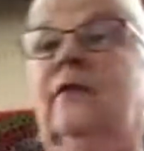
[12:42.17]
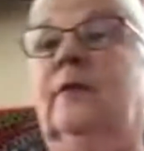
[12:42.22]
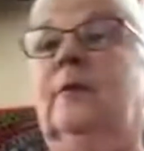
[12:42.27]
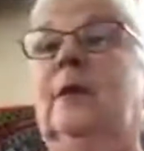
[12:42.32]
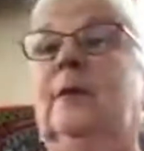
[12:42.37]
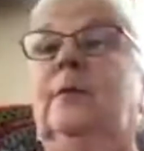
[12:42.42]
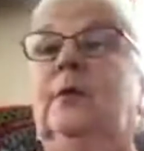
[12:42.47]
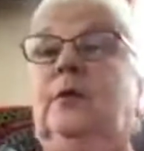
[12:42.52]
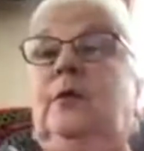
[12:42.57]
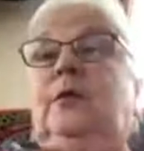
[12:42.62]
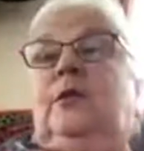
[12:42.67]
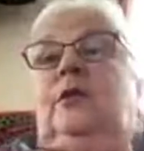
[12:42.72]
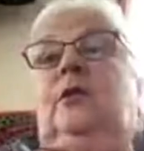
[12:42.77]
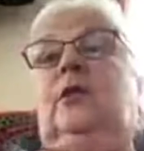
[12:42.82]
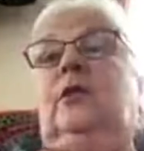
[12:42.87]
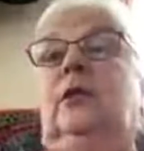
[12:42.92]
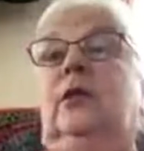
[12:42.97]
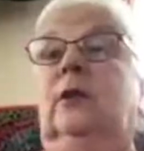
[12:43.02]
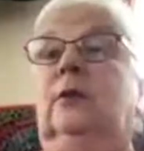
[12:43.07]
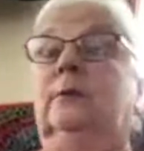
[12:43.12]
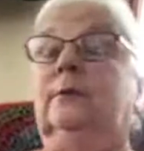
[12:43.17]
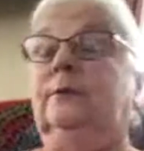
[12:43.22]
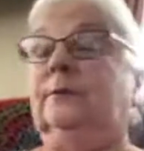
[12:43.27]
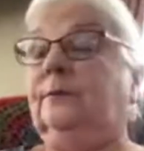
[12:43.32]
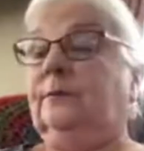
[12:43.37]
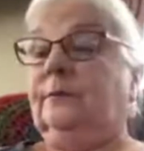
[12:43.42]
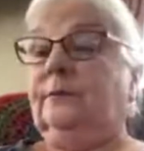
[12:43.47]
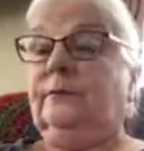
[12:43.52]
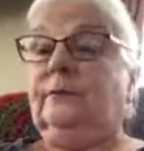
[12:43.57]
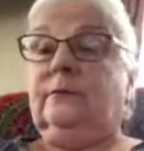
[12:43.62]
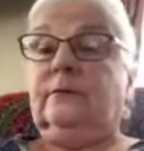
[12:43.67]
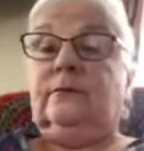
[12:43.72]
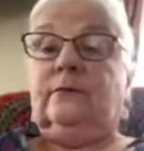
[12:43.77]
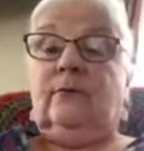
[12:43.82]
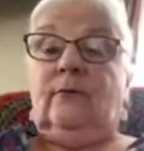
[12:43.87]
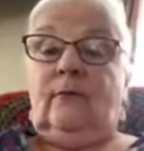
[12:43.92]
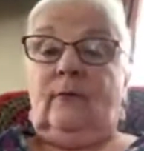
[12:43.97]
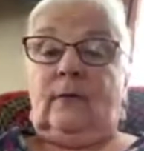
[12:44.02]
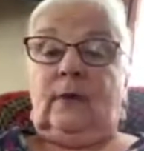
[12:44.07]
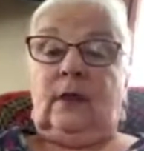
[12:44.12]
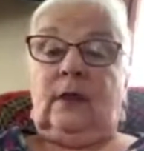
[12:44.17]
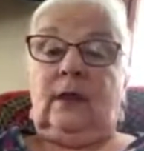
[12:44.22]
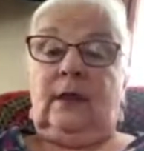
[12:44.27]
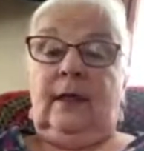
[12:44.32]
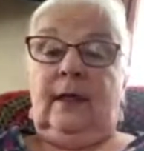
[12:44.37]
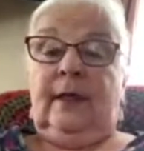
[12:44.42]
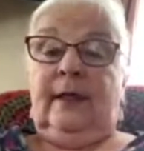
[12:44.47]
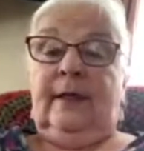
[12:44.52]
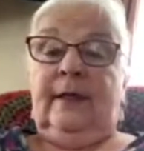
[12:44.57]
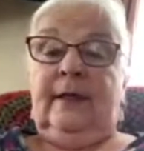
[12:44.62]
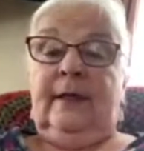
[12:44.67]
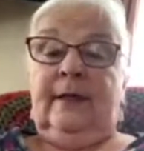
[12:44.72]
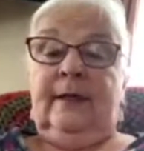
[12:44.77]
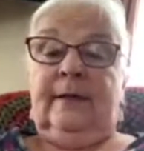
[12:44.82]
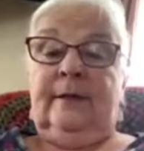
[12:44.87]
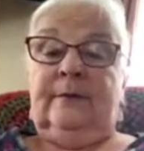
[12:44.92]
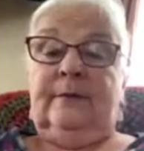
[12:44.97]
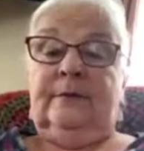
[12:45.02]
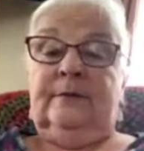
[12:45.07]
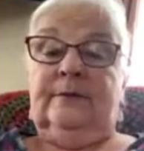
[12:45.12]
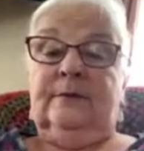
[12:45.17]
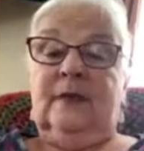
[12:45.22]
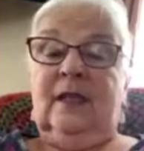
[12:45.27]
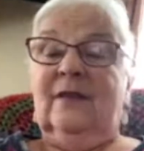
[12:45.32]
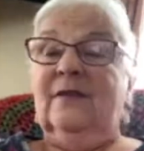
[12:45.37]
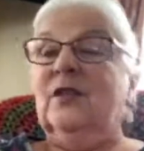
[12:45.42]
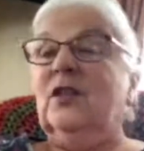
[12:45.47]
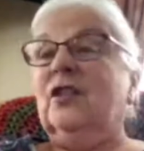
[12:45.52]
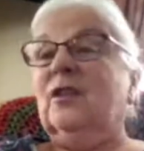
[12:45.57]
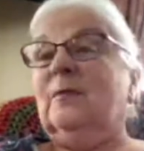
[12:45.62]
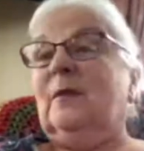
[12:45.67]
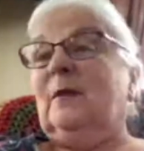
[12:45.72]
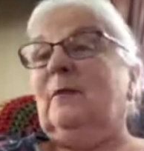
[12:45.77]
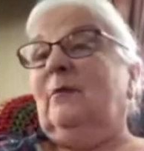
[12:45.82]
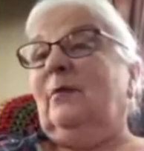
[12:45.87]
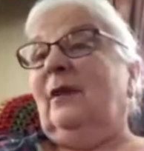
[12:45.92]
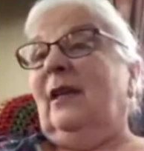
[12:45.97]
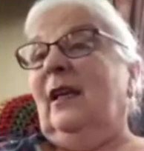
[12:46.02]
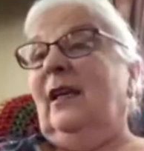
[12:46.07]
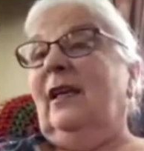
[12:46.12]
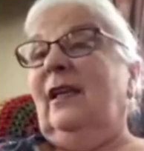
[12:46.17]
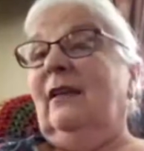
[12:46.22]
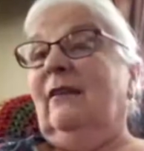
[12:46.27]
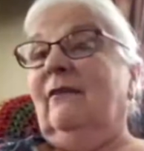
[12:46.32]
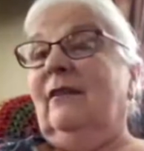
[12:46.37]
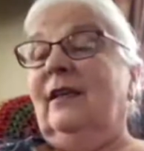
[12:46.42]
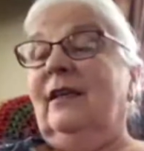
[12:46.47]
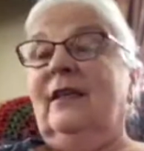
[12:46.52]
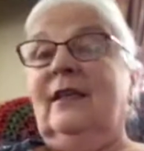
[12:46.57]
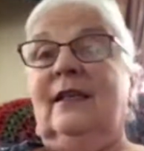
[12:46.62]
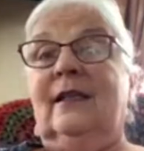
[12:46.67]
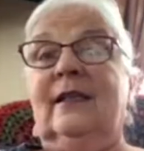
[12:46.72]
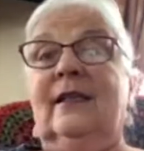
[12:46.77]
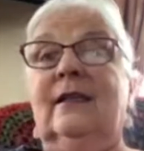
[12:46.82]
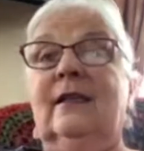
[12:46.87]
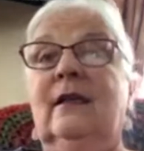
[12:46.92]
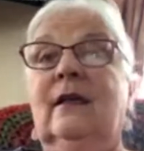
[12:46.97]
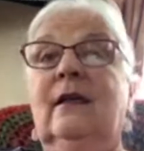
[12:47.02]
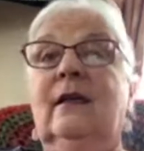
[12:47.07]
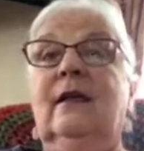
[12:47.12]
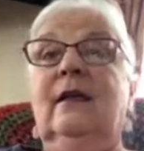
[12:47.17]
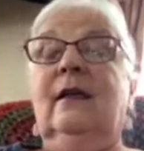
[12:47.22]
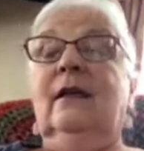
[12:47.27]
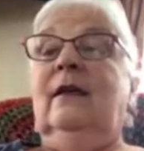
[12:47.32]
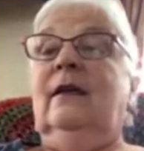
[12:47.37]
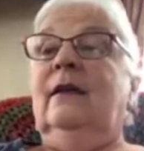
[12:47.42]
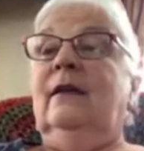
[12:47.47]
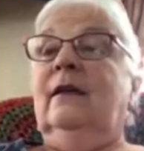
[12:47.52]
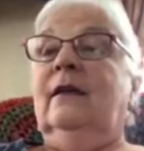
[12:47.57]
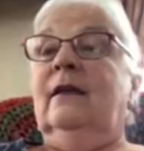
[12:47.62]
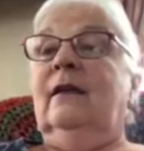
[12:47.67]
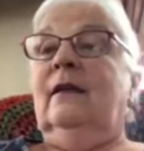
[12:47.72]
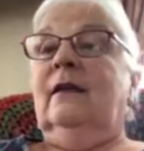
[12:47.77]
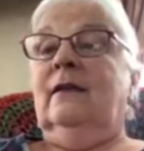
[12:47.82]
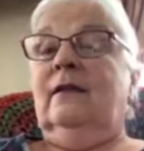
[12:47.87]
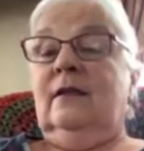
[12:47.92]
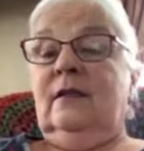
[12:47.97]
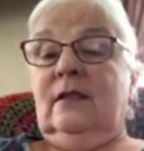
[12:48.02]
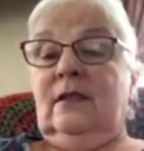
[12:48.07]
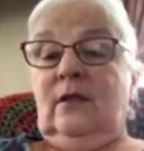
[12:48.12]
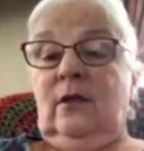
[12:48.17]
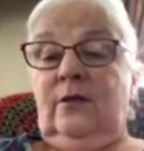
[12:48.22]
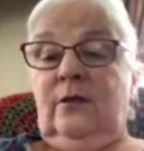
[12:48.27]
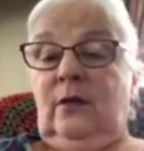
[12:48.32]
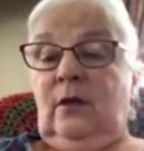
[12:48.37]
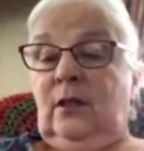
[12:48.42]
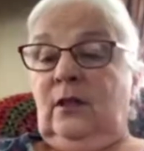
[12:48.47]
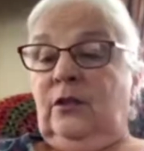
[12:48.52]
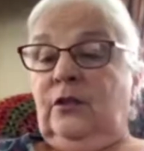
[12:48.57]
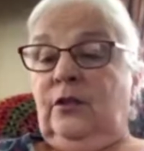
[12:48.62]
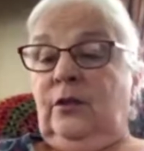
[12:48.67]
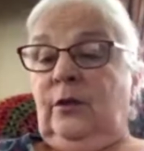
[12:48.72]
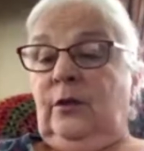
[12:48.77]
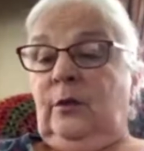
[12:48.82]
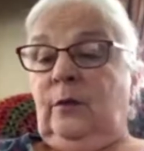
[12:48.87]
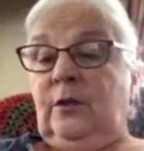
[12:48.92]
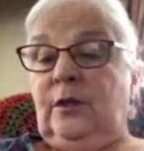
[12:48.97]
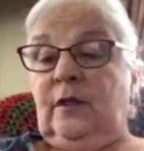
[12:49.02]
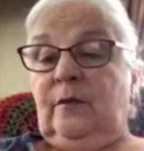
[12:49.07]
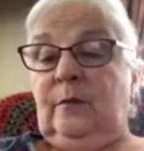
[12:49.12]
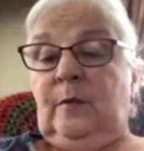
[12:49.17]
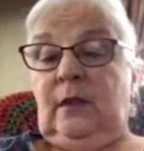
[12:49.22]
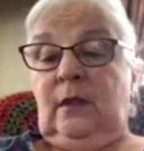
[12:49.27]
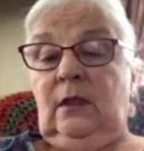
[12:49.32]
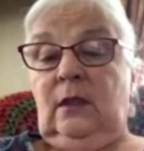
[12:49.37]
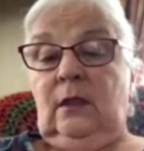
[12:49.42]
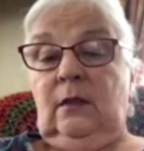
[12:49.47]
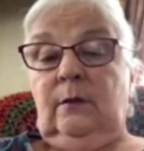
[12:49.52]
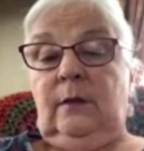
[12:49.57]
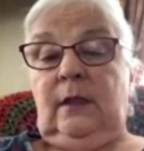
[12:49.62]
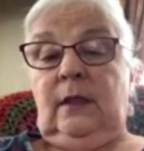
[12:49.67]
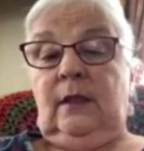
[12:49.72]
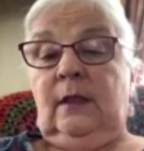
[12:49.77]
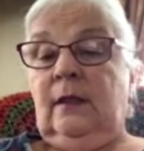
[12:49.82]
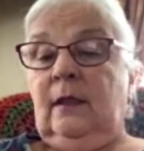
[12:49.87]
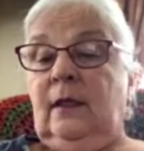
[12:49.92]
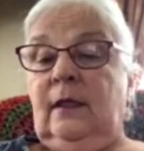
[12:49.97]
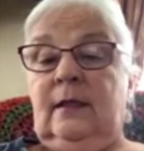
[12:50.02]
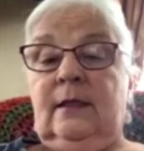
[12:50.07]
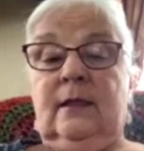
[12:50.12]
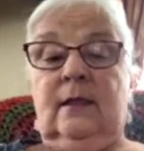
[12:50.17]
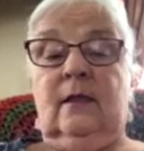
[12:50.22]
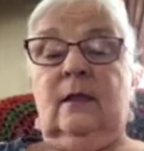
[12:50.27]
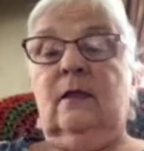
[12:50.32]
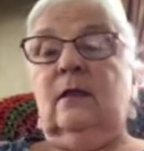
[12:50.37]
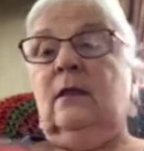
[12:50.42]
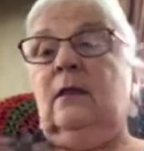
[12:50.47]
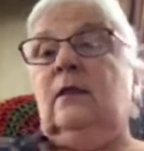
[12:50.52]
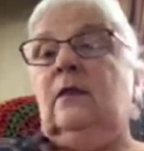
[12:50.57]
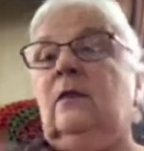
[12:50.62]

for my books to come. I've just been playing, really, and so I thought I'll show you what I've been doing. I started